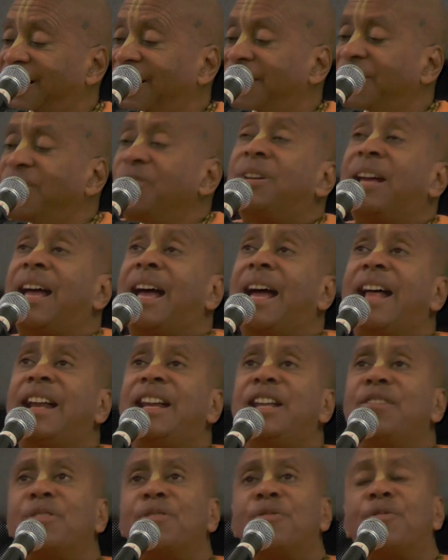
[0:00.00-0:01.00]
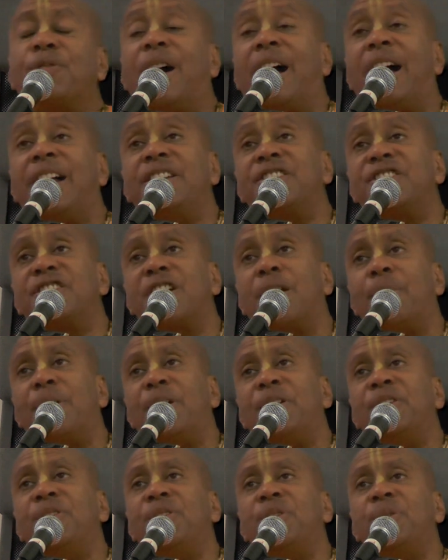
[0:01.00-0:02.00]
You can't even find
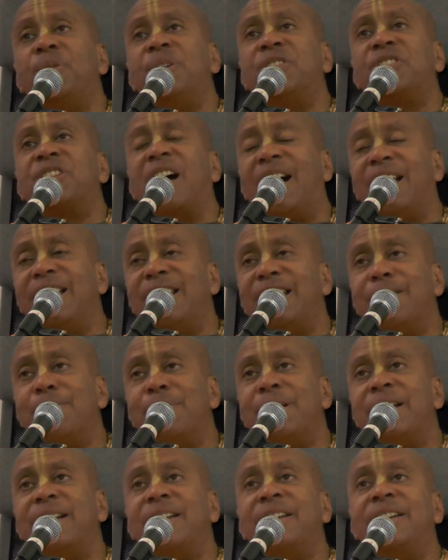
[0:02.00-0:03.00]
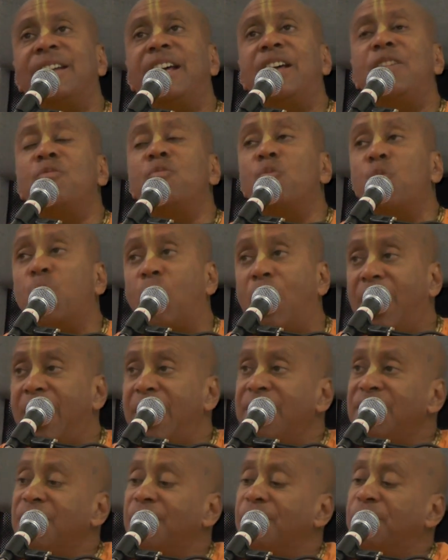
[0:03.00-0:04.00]
someone who is unlimited in
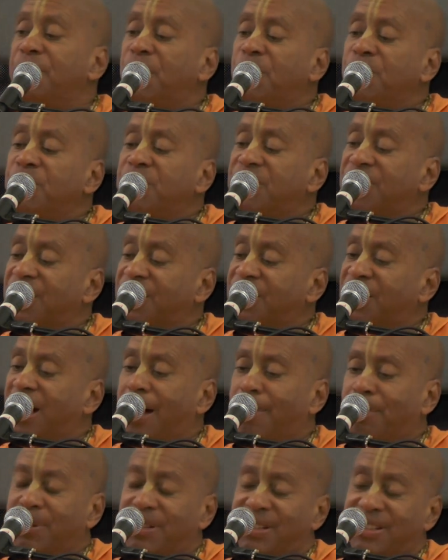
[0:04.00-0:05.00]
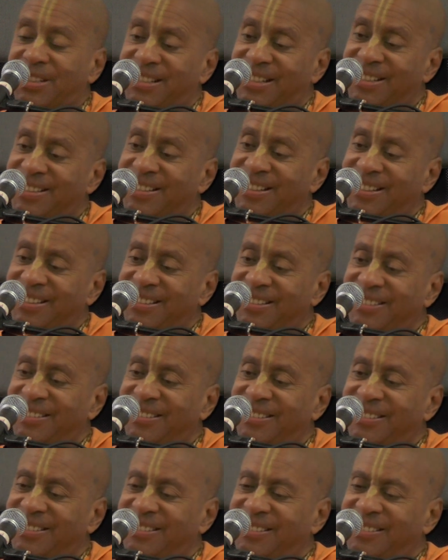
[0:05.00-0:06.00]
one of those 6 opulences.
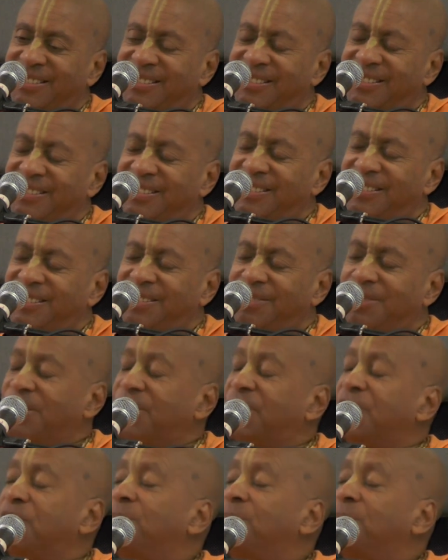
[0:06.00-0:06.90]
What to